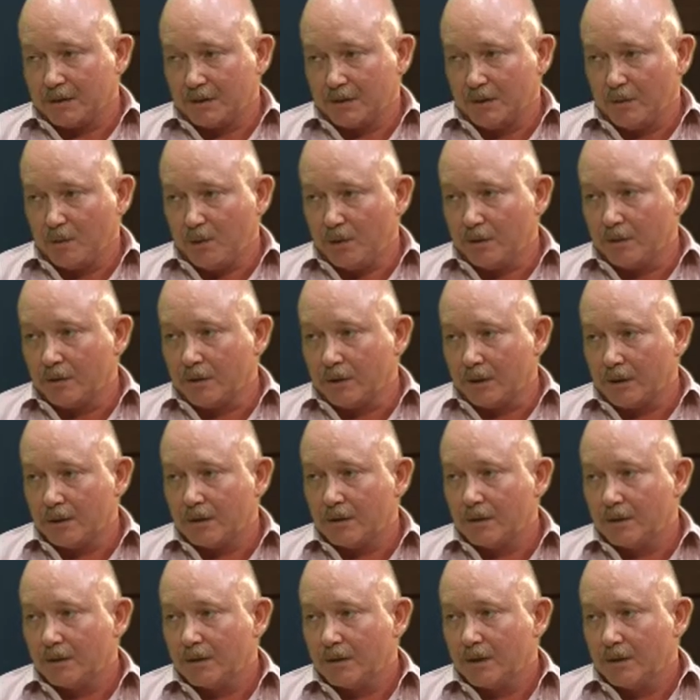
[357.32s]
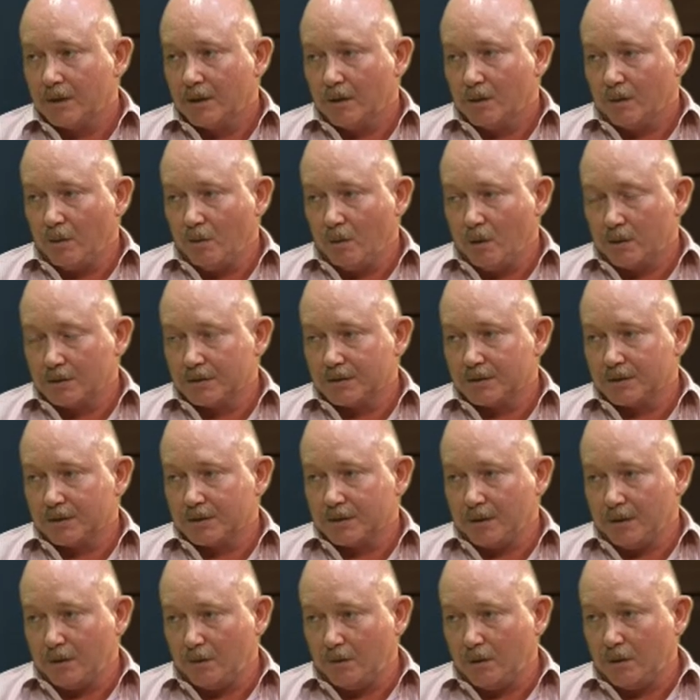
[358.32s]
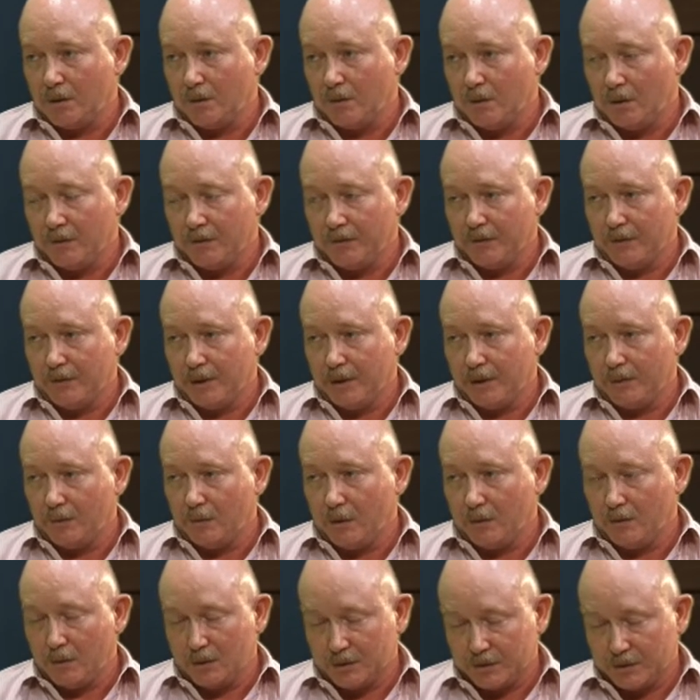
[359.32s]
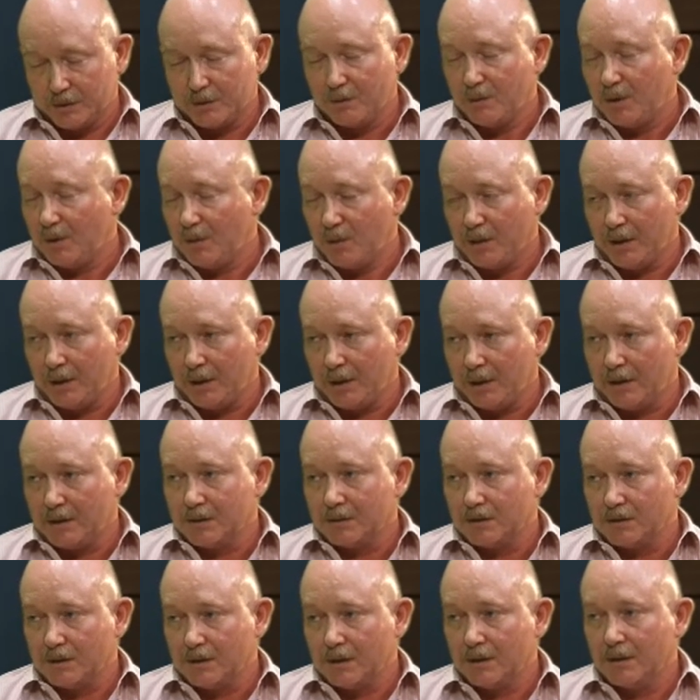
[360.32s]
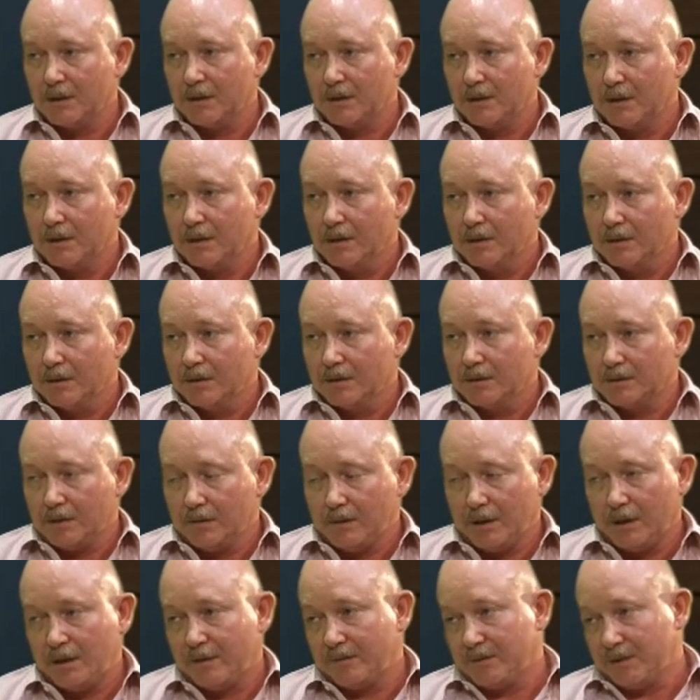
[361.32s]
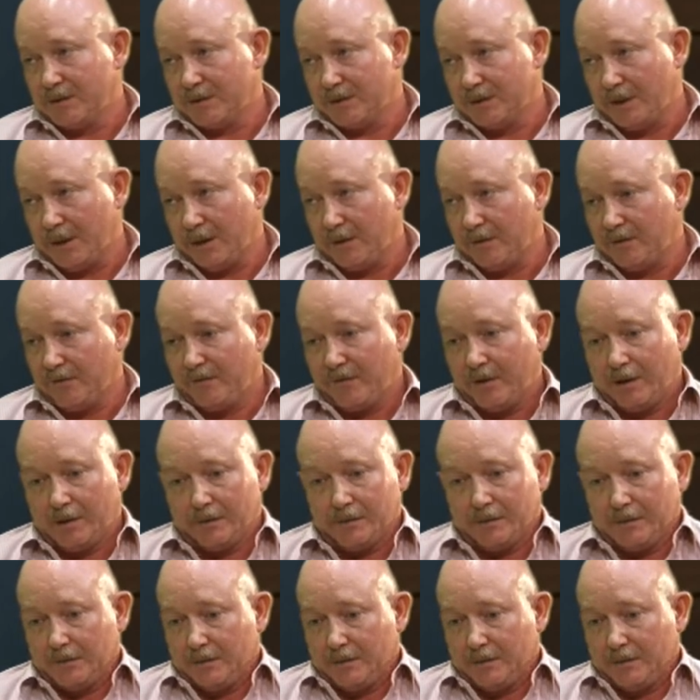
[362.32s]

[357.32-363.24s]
the builder what should be paid actually. So they have to state the fact that